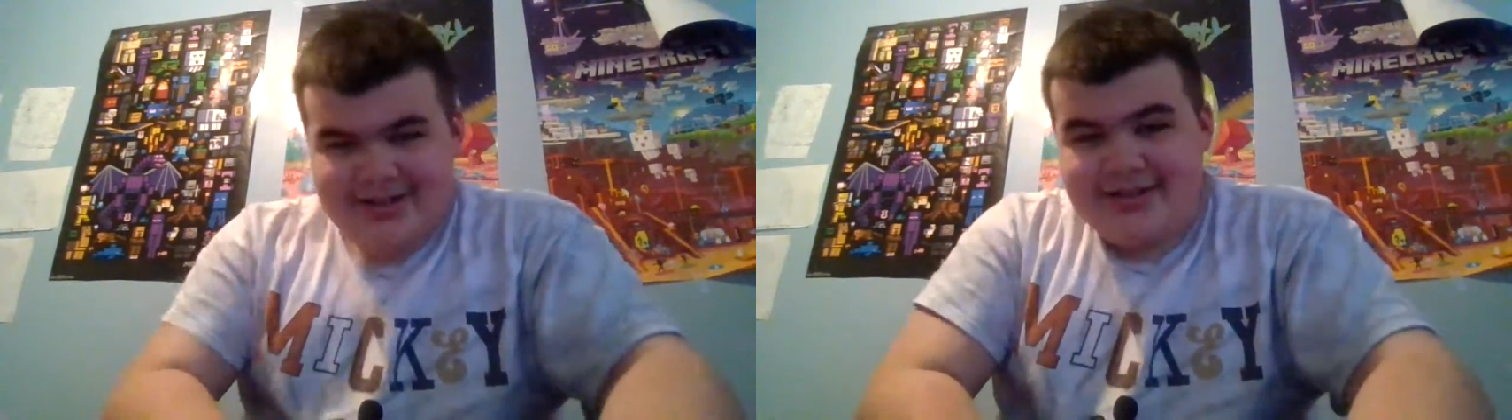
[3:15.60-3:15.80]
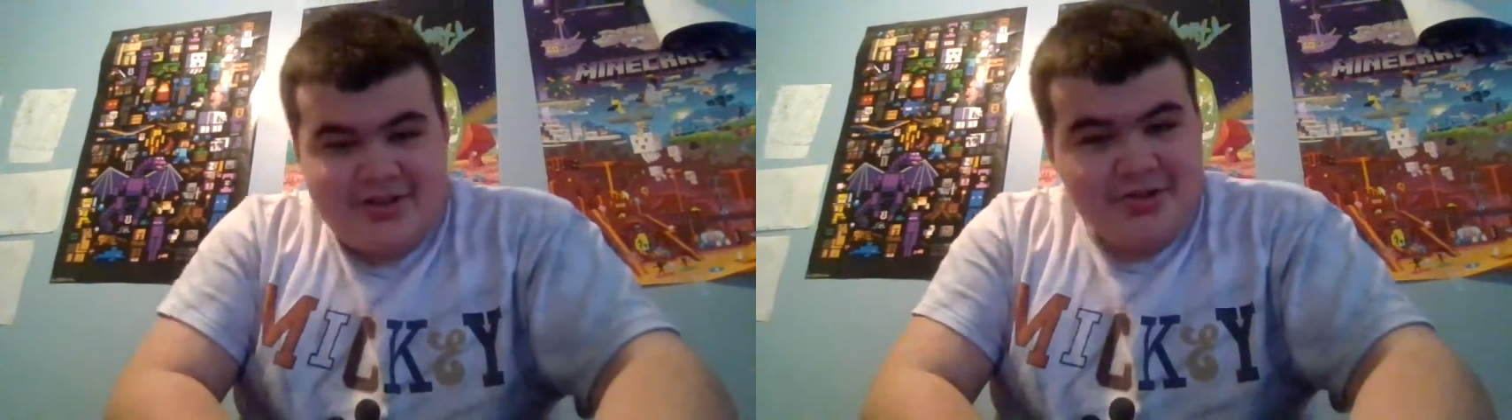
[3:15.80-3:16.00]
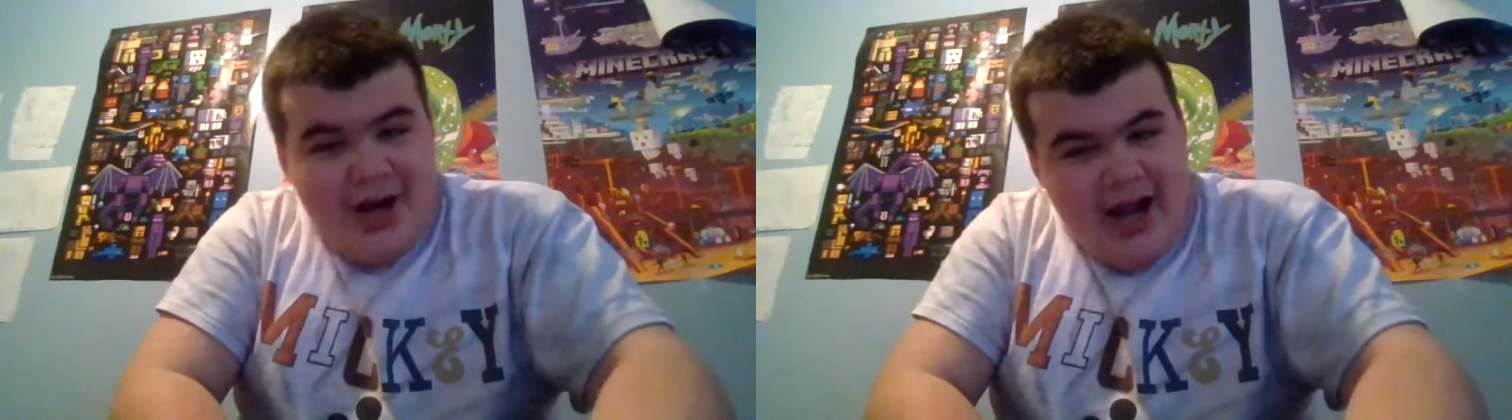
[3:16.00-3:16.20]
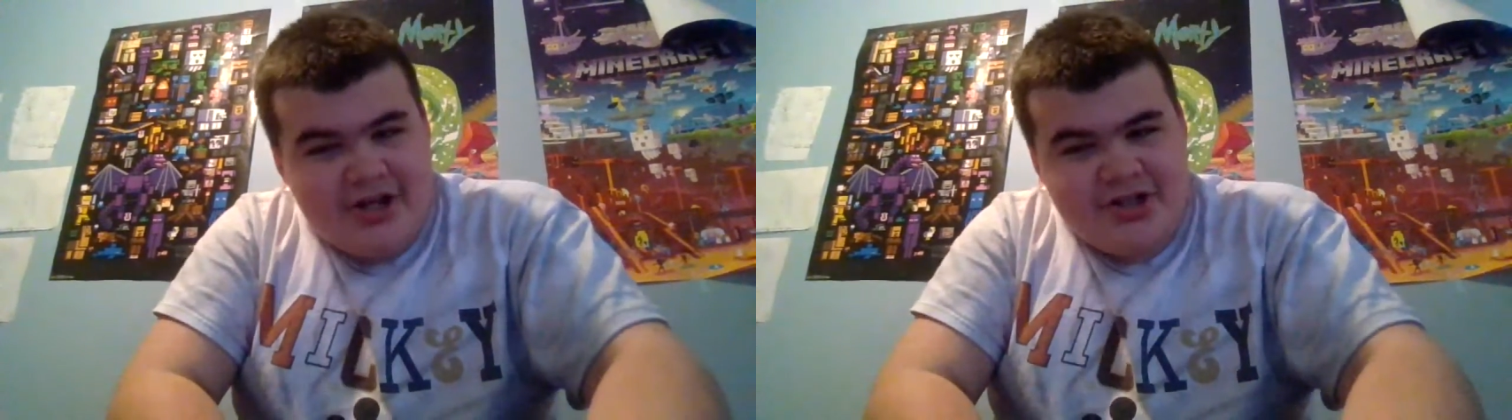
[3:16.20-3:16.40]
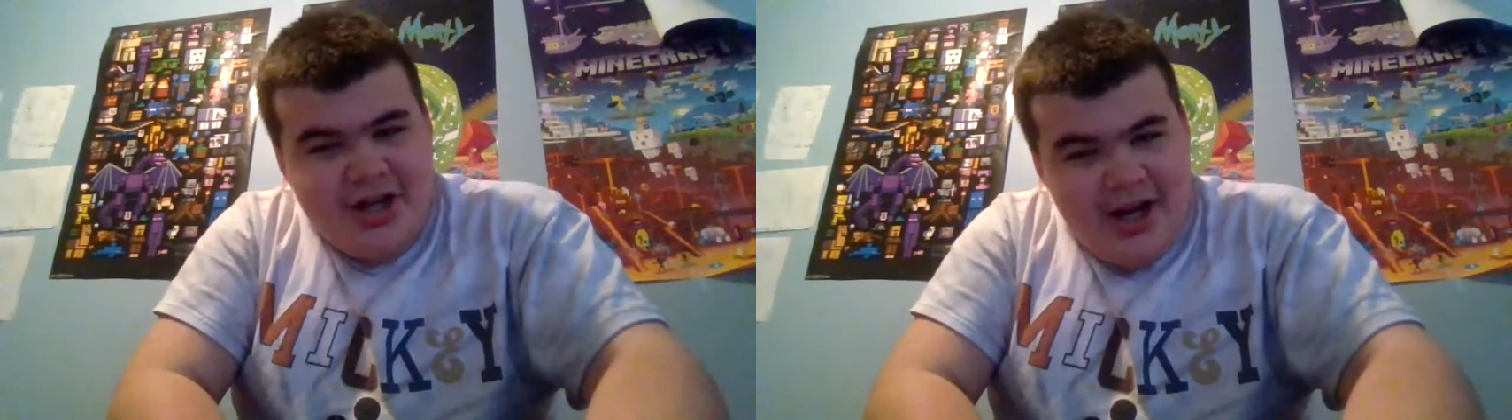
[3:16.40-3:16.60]
It's
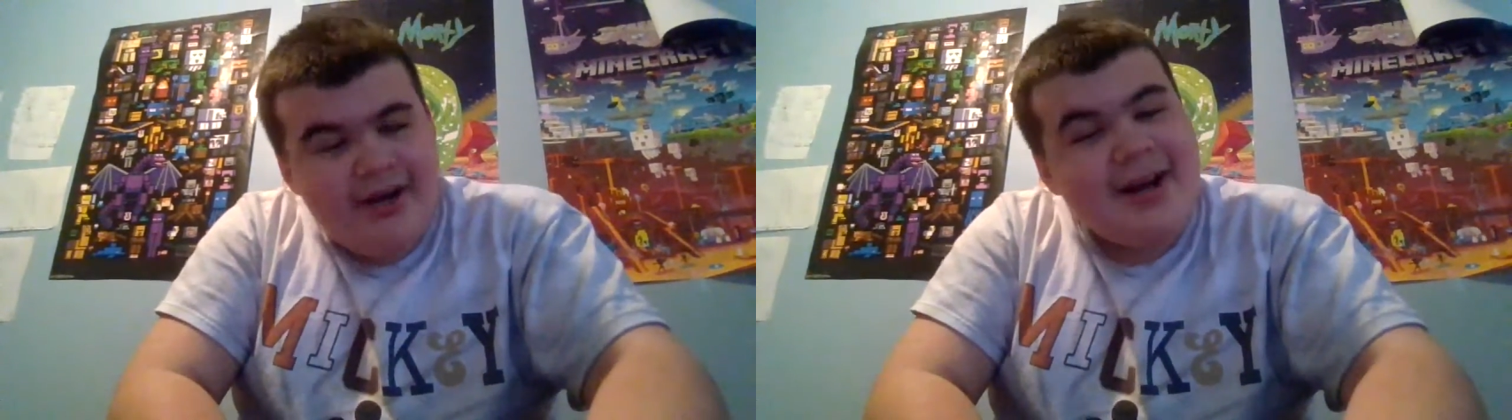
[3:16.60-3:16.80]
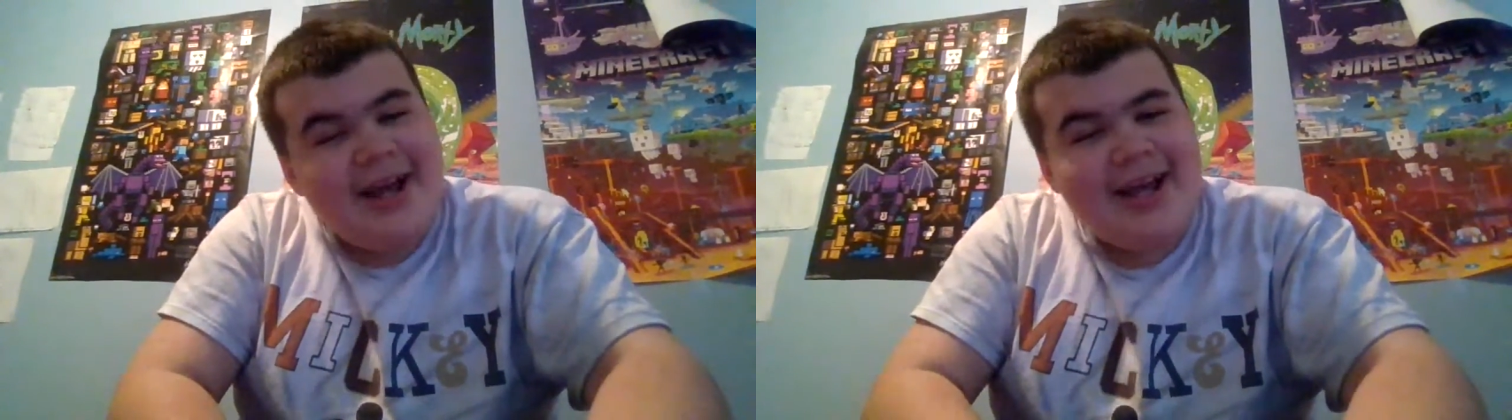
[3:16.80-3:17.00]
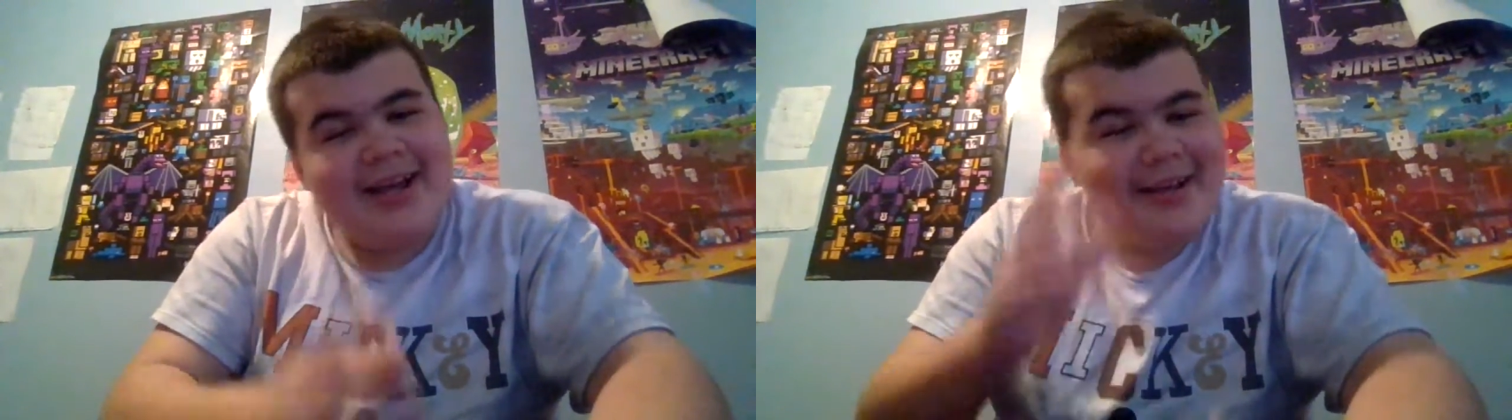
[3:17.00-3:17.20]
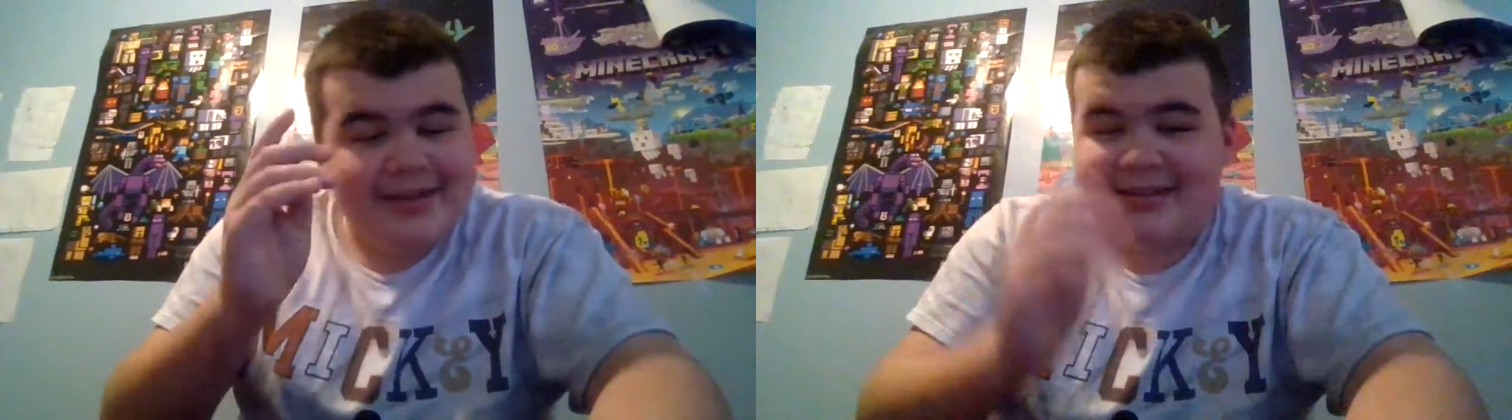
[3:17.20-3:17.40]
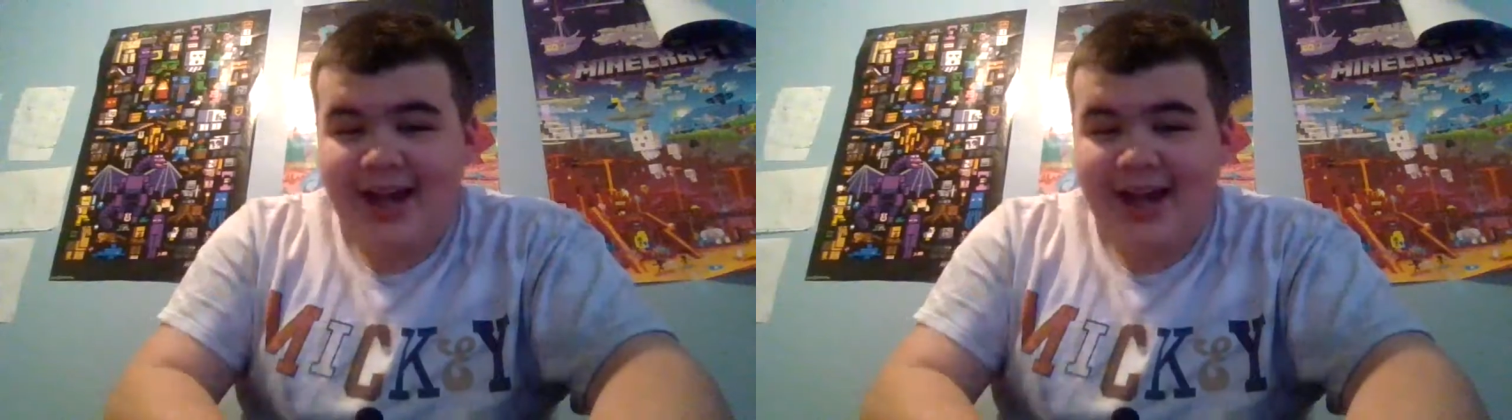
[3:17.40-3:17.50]
trash nowadays.